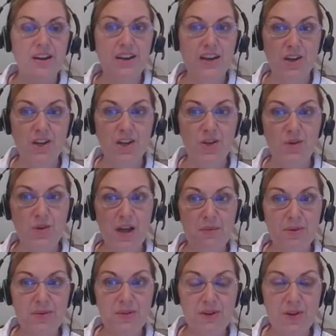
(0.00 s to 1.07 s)
Now, you and I
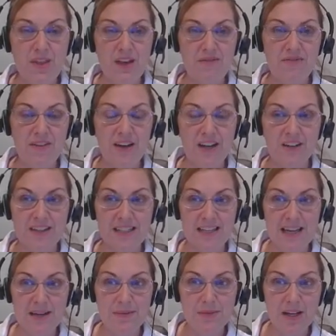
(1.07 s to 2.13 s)
both know that final
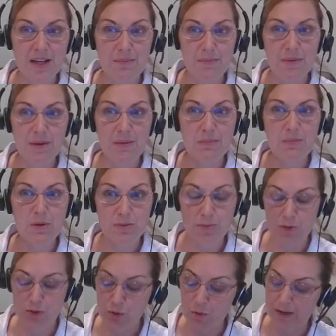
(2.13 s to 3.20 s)
exam is going to be multiple
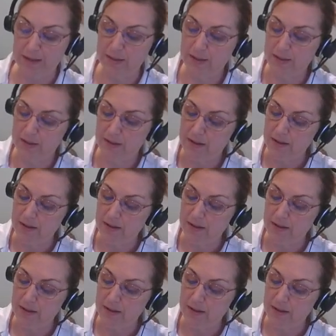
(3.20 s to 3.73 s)
choice.